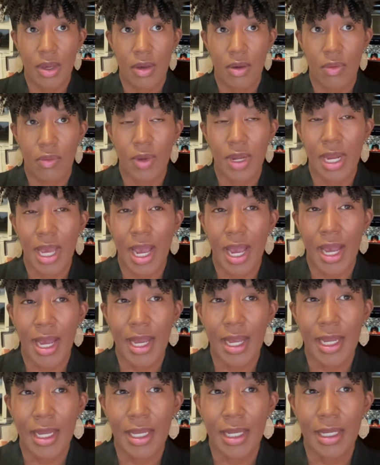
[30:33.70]
when
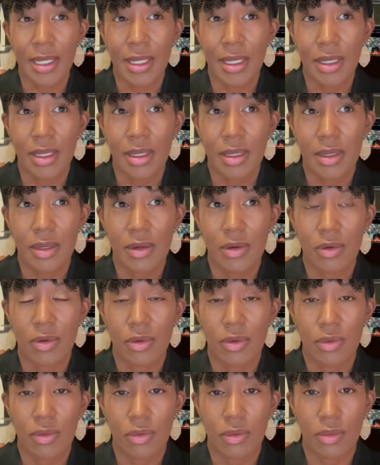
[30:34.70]
I
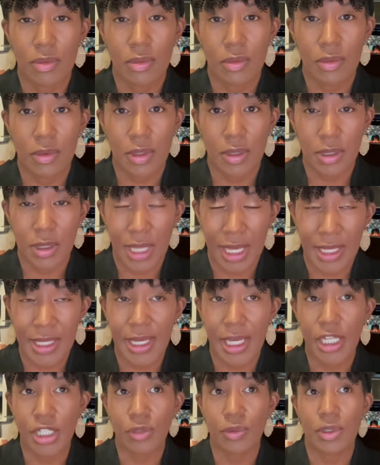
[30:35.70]

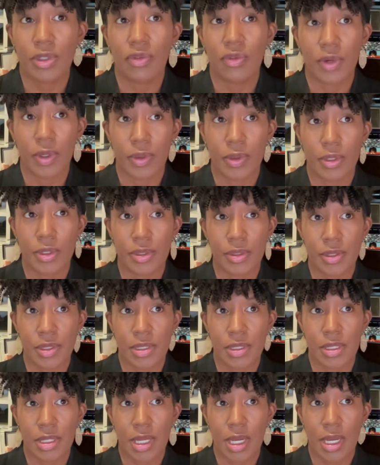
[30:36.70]
engage with
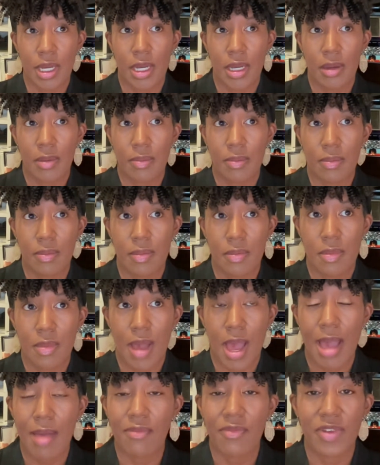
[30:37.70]
voters, I'm
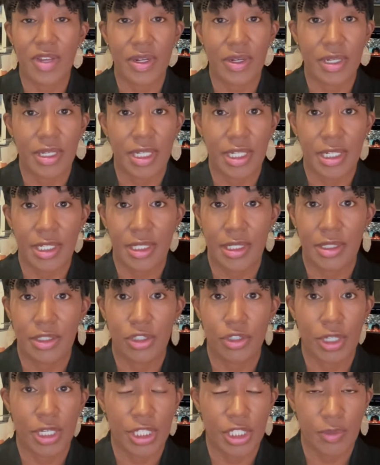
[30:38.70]
very
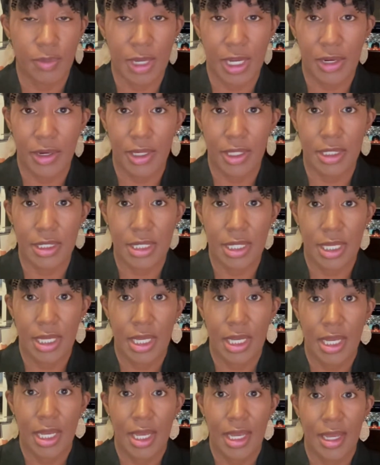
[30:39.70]
transparent.
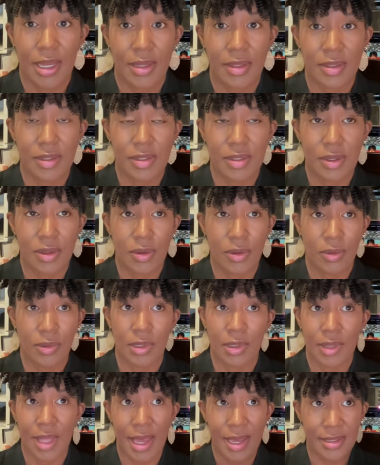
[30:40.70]
And so
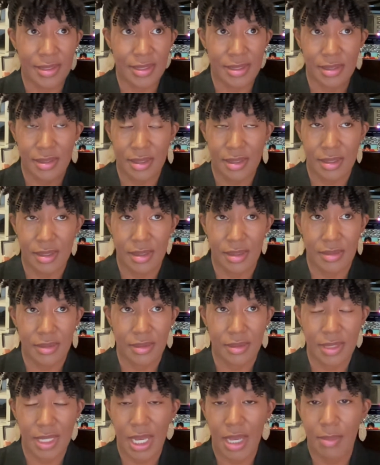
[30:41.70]
the last
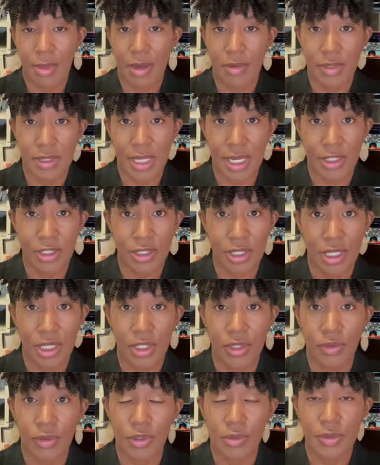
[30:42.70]
time I was actually in
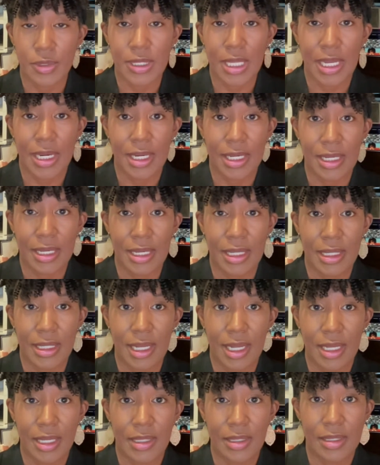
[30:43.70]
a group setting
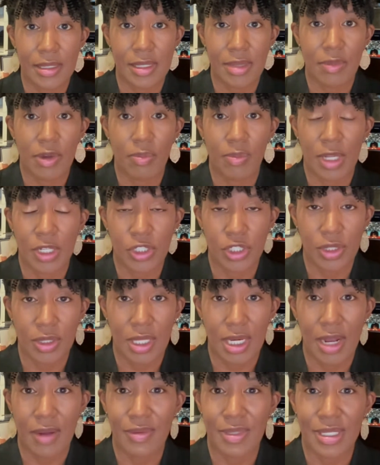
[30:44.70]
and someone mentioned
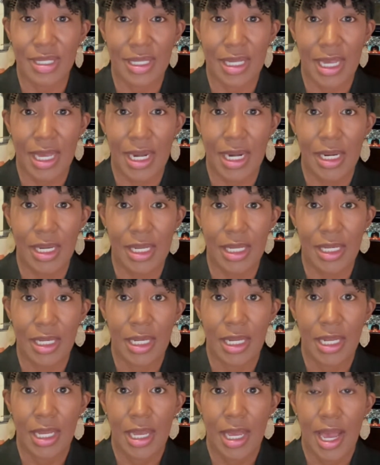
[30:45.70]
that I was a candidate,
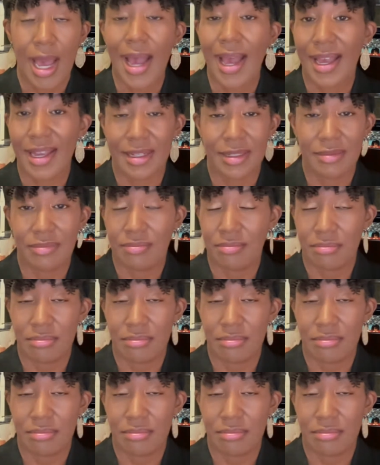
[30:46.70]
I,